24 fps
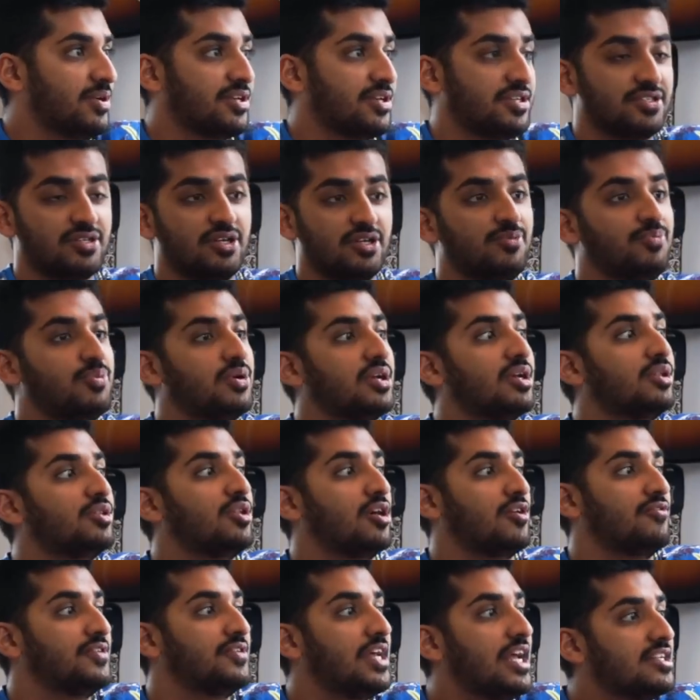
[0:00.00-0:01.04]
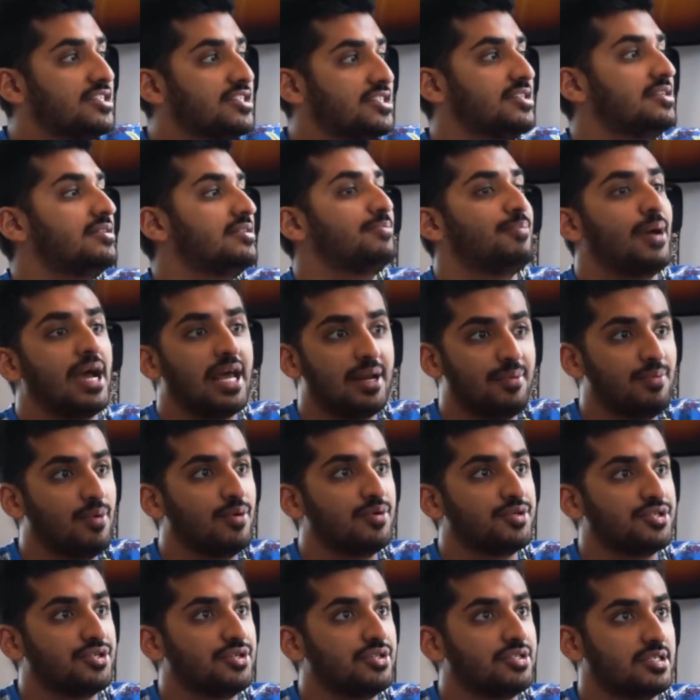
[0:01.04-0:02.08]
Because it's going to bring a lot of tension, bad
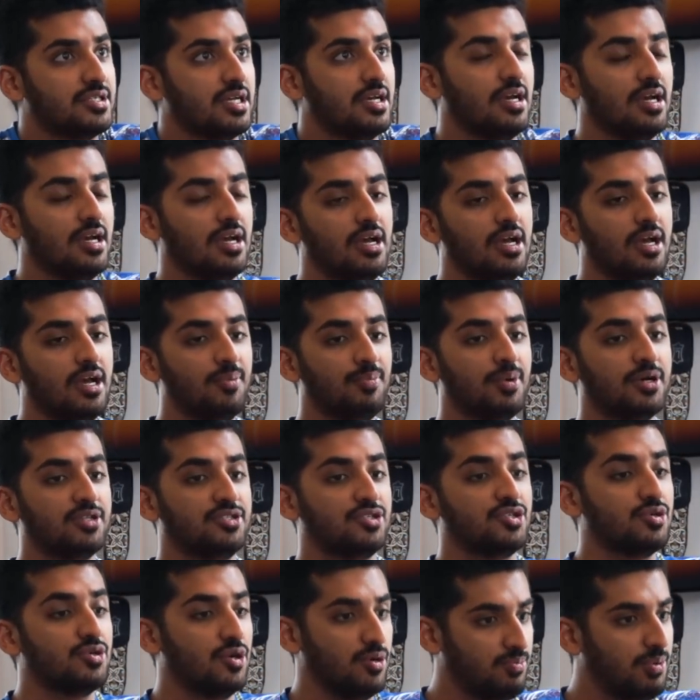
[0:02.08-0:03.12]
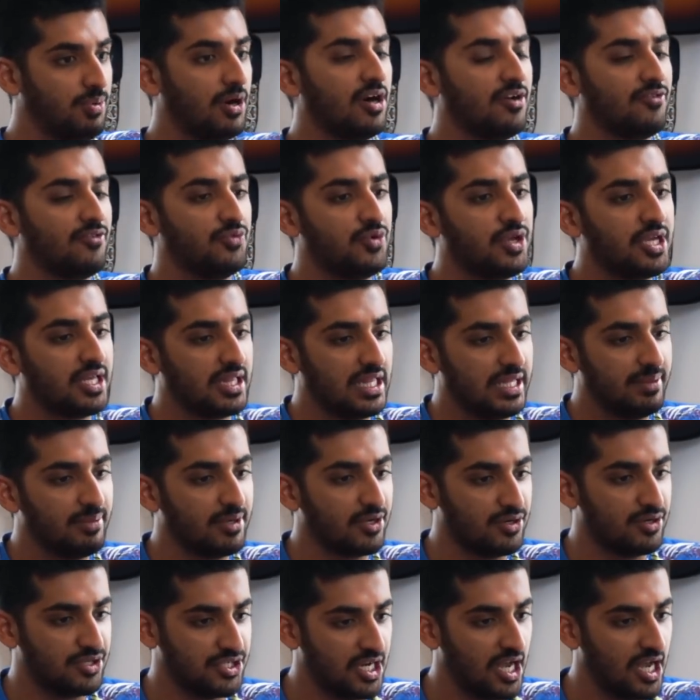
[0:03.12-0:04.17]
emotions. But so a part of reclaiming
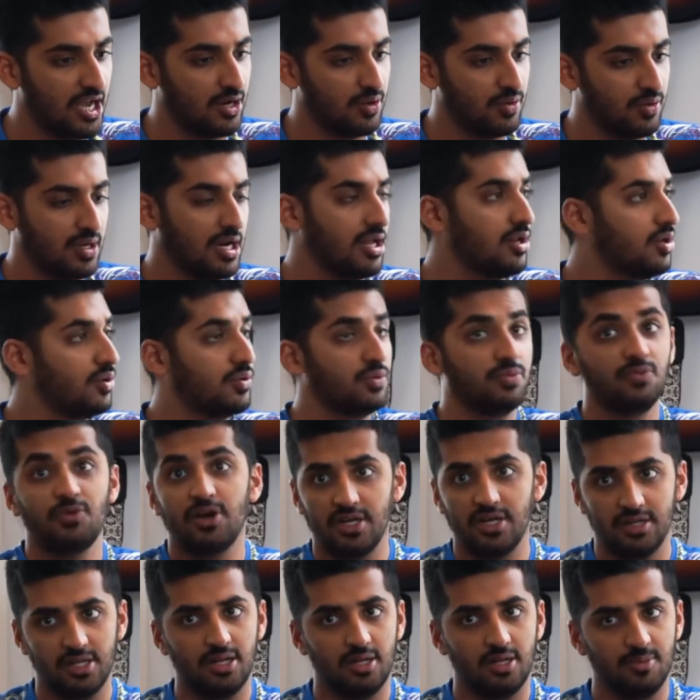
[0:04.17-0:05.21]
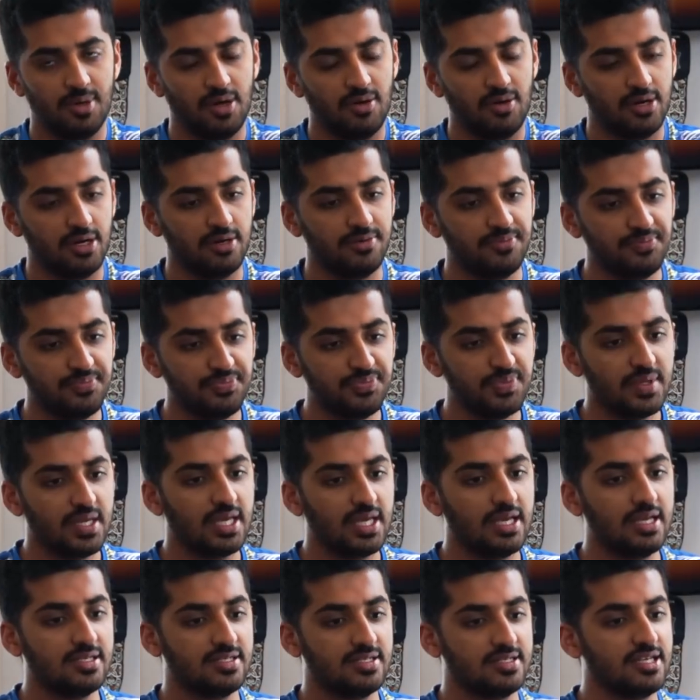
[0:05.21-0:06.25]
your shadow, and I know very little about it,
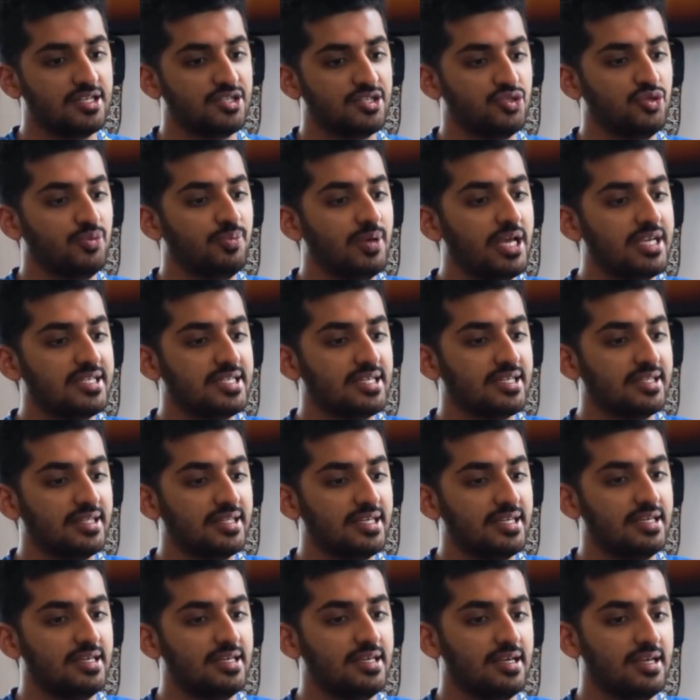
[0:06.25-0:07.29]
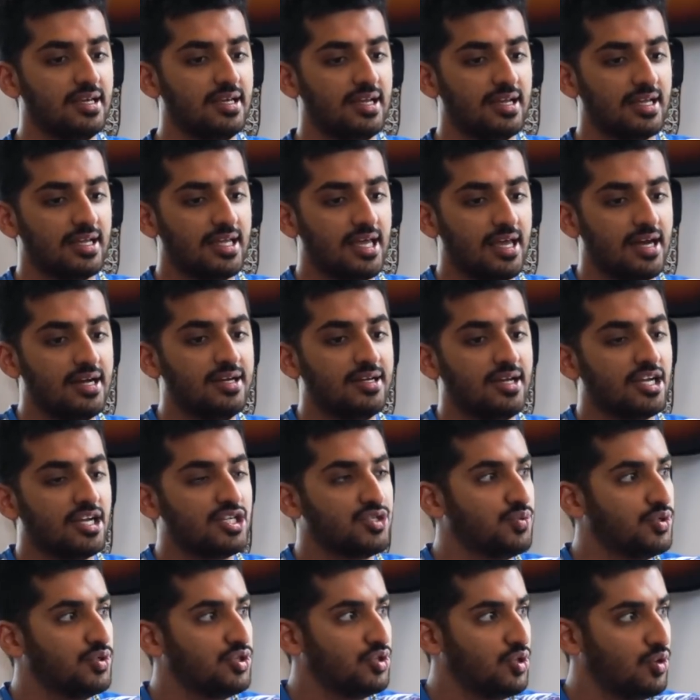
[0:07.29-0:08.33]
is to basically get in
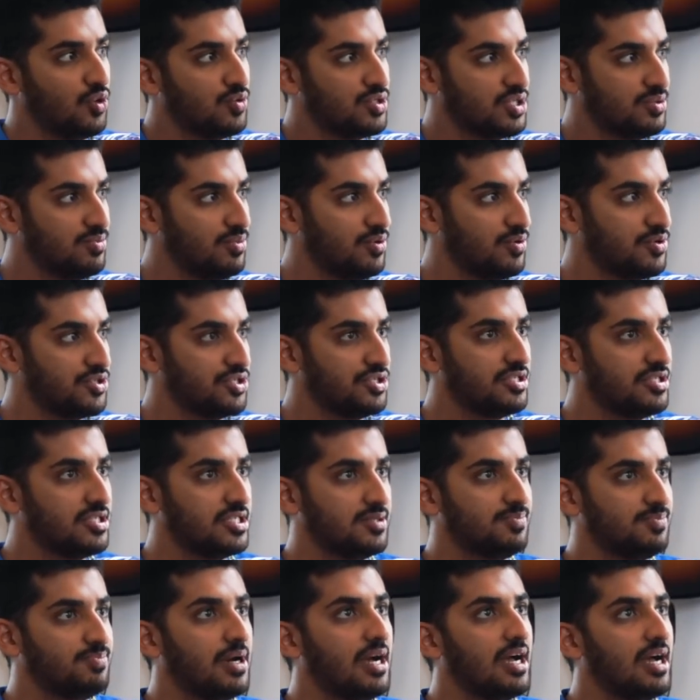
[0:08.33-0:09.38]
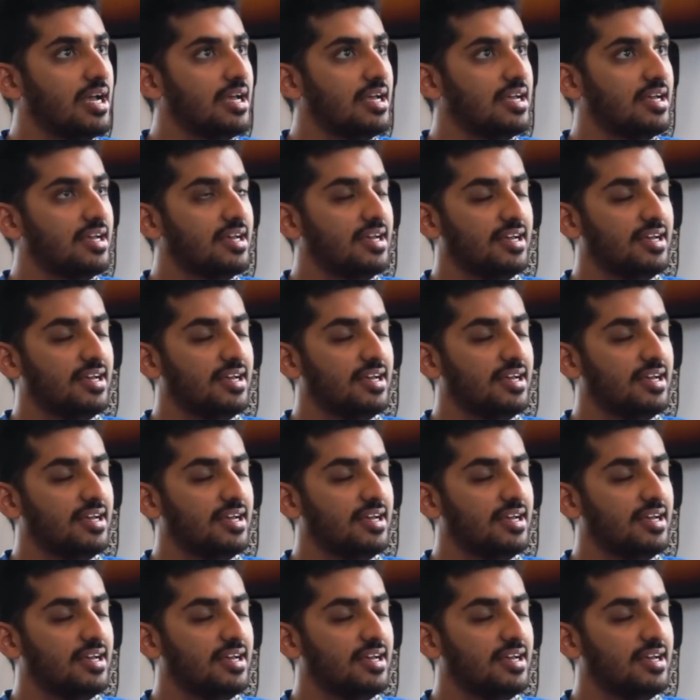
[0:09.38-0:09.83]
touch with those emotions by